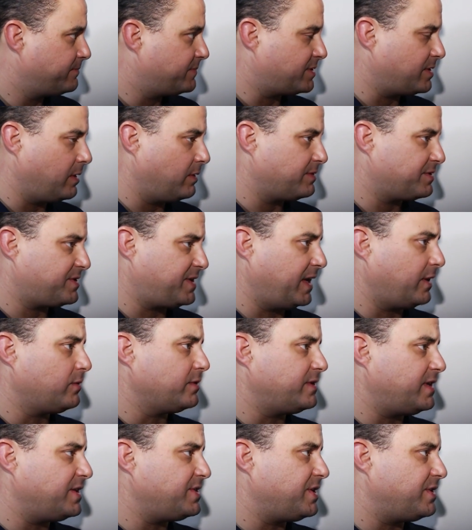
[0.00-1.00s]
So
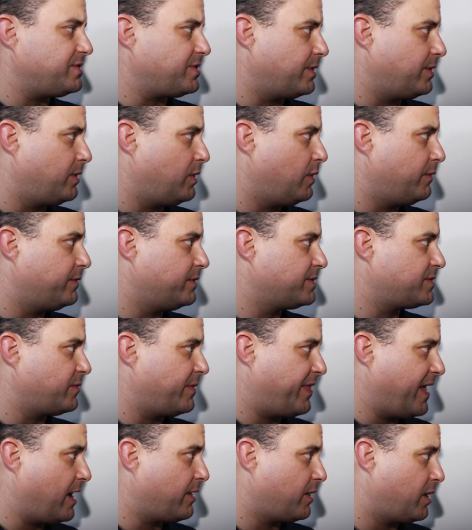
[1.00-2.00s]
single-digit turnovers
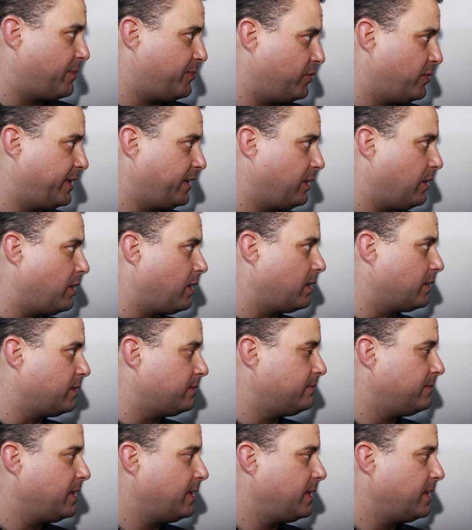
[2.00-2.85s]
without our point guard,